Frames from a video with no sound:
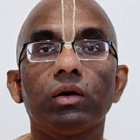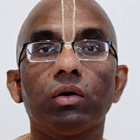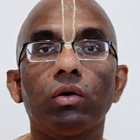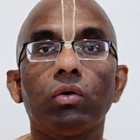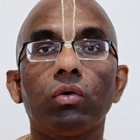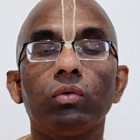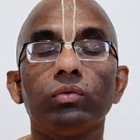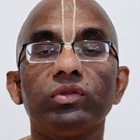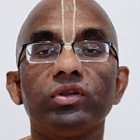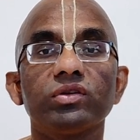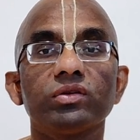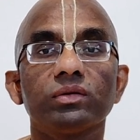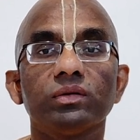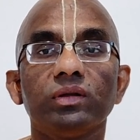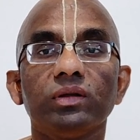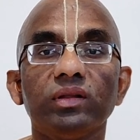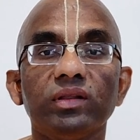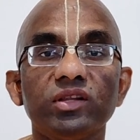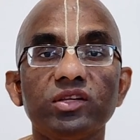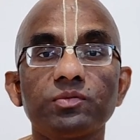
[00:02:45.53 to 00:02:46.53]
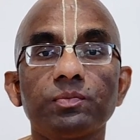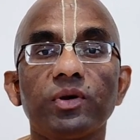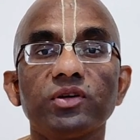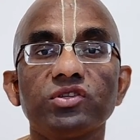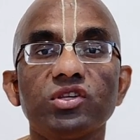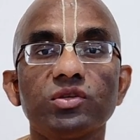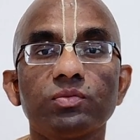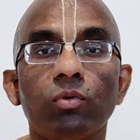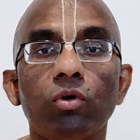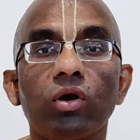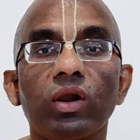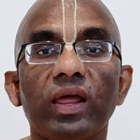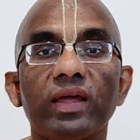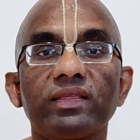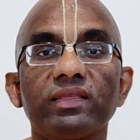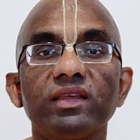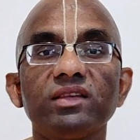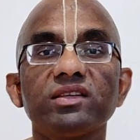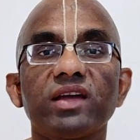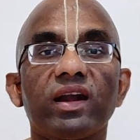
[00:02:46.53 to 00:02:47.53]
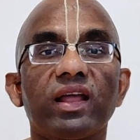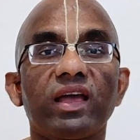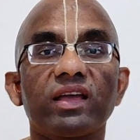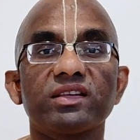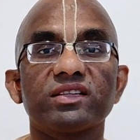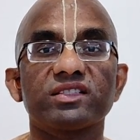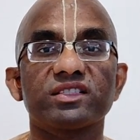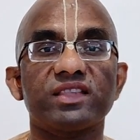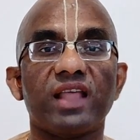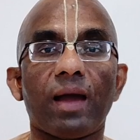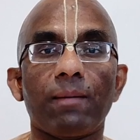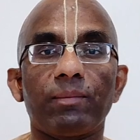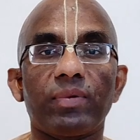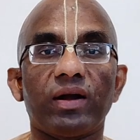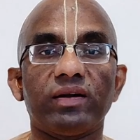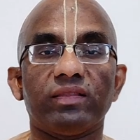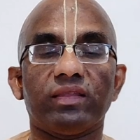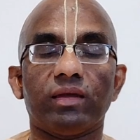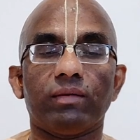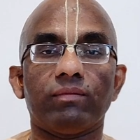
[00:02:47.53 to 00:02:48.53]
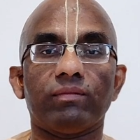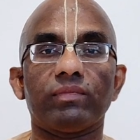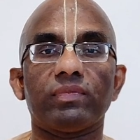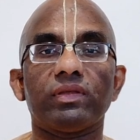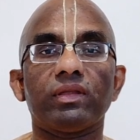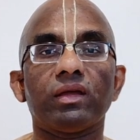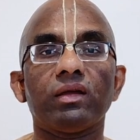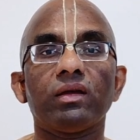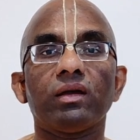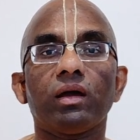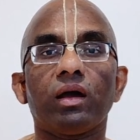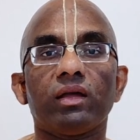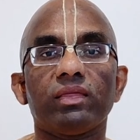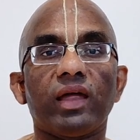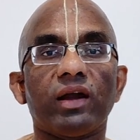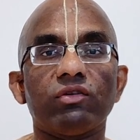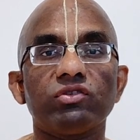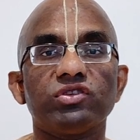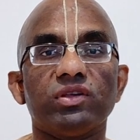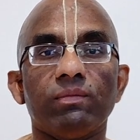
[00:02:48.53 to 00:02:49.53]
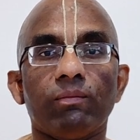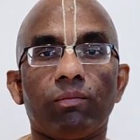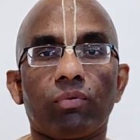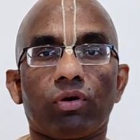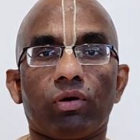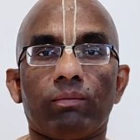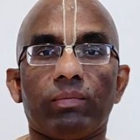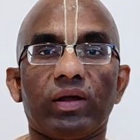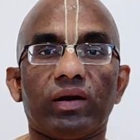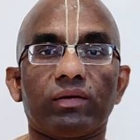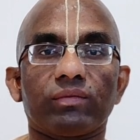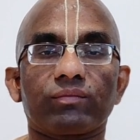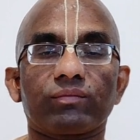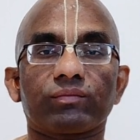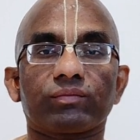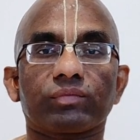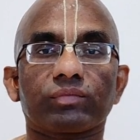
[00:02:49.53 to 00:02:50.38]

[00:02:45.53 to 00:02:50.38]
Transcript: oh, this person spoke like this and I snapped at them. That was improper.